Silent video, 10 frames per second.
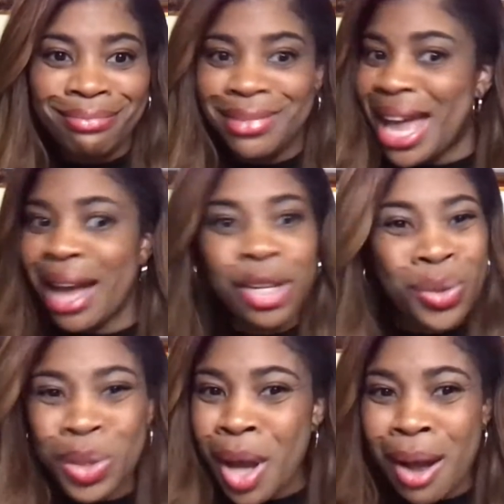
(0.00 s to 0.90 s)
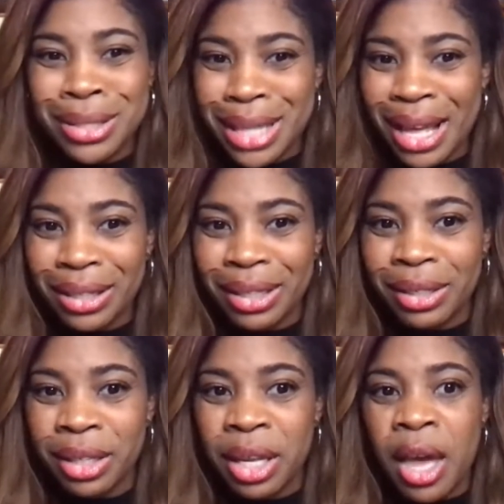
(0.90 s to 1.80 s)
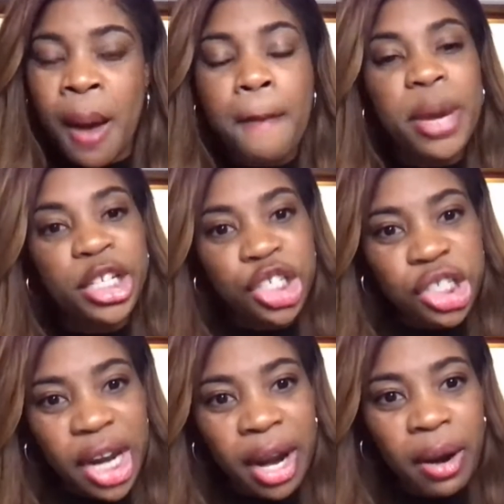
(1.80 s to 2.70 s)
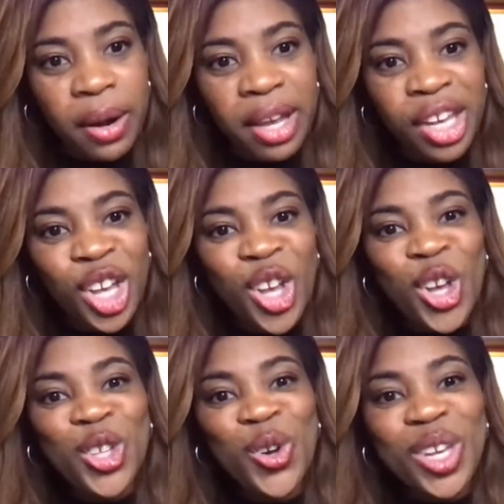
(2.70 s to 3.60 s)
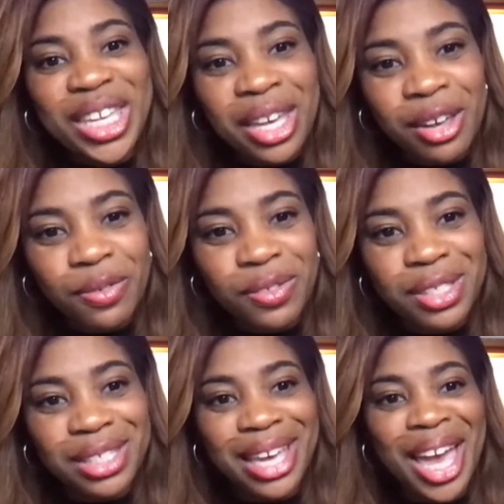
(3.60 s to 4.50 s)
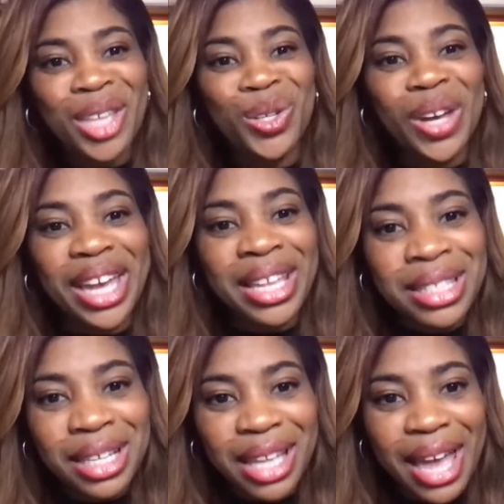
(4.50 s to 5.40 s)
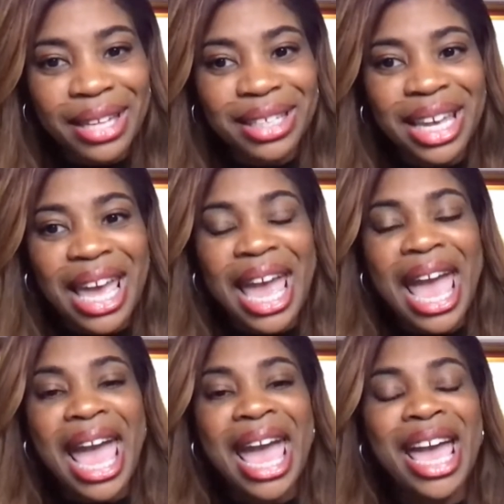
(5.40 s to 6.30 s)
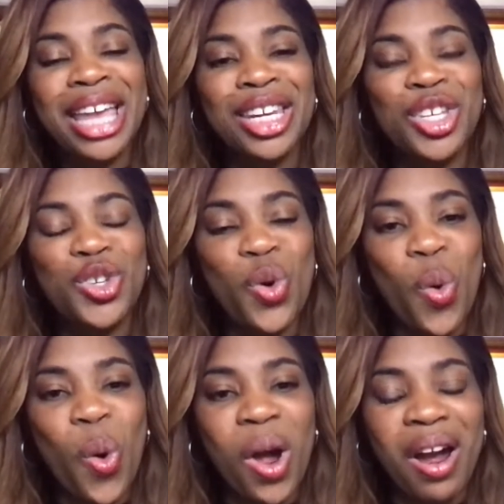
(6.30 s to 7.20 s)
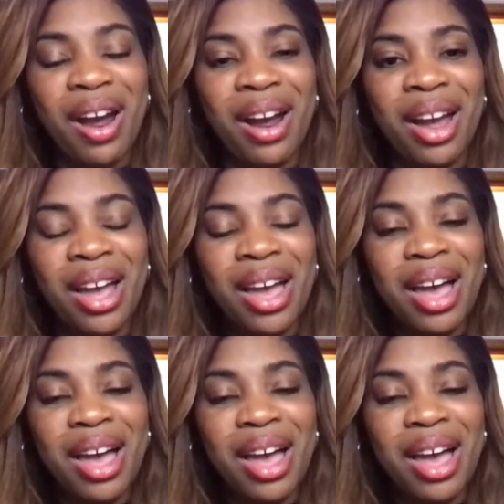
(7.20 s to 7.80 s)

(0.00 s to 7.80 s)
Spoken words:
Not used car selling, but sharing your gifts and your intellect and your